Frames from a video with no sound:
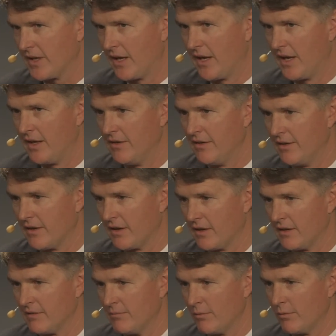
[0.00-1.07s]
And
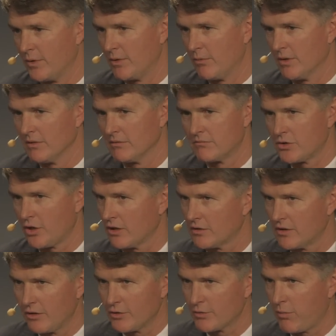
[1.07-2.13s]
um, we will talk
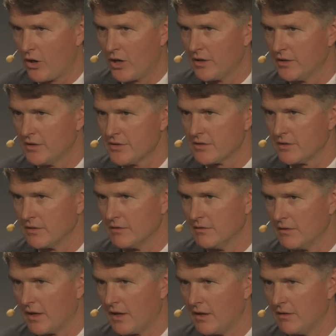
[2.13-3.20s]
to those partners,
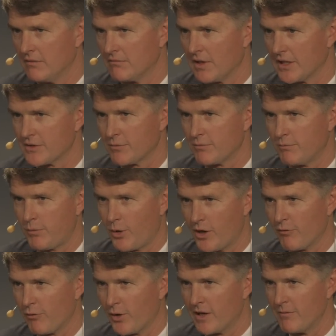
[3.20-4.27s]
and, and that's
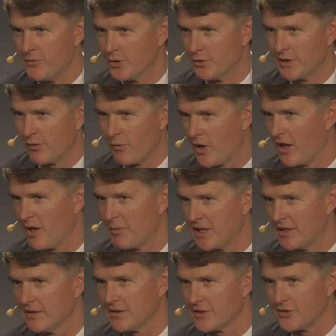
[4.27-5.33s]
part of what I'm doing while I'm
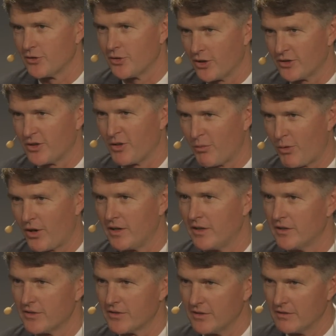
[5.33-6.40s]
here, is to talk to the
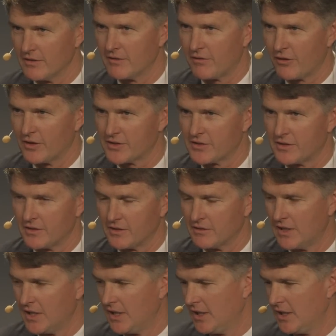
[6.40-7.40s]
partners and for us to